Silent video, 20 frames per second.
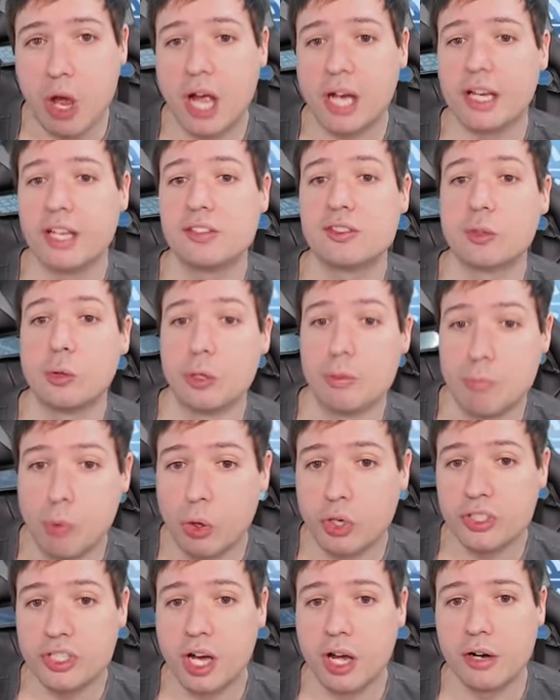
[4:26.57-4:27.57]
rockets or
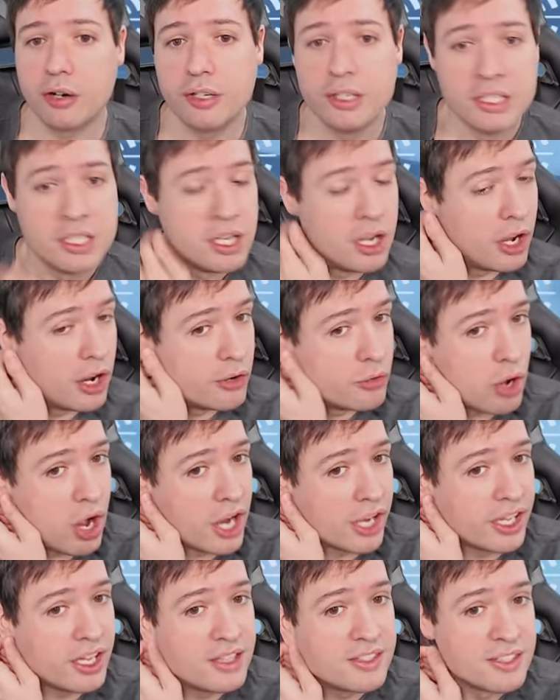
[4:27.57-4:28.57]
mortar uh,
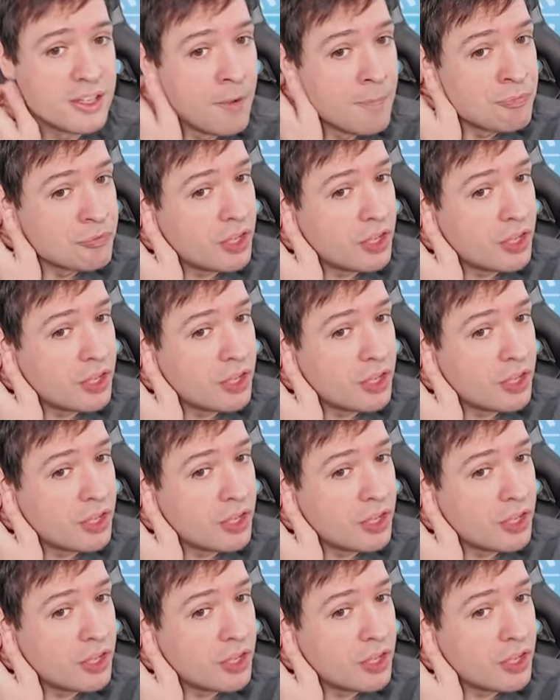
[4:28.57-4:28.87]
rockets,